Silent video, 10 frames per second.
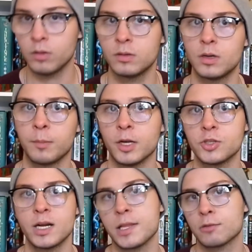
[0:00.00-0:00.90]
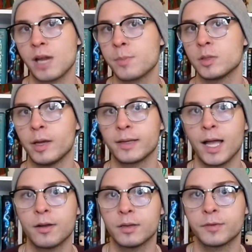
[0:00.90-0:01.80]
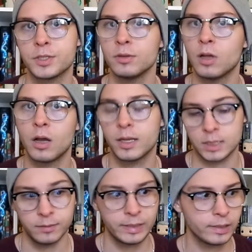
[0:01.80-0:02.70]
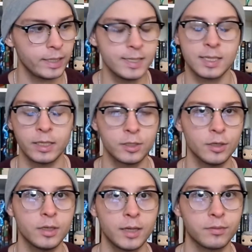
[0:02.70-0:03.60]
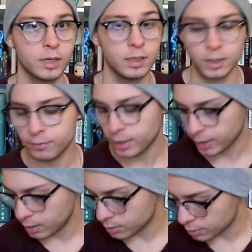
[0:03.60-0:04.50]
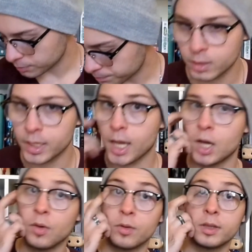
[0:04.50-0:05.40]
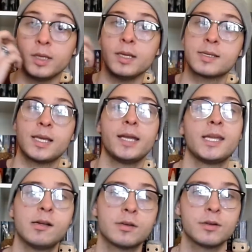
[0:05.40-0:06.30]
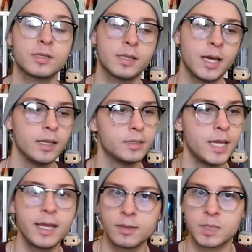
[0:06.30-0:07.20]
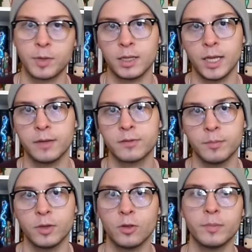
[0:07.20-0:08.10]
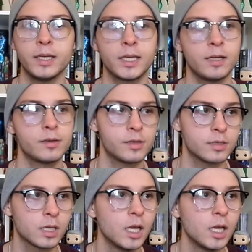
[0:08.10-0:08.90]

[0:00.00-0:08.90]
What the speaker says: going to try not to ramble about Kaladin for too long, because I very easily could. I freaking love that character. Now, the side characters that take the spotlight from the old main characters,